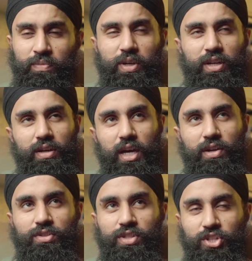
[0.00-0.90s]
But I
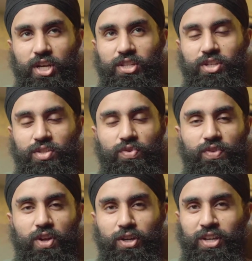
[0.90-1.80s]
don't suggest this for
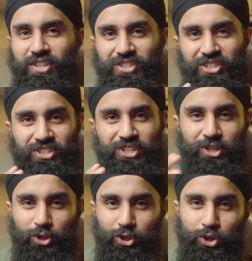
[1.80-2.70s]
vlogging. It's just a
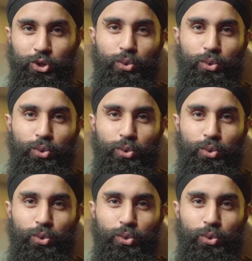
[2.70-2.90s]
little too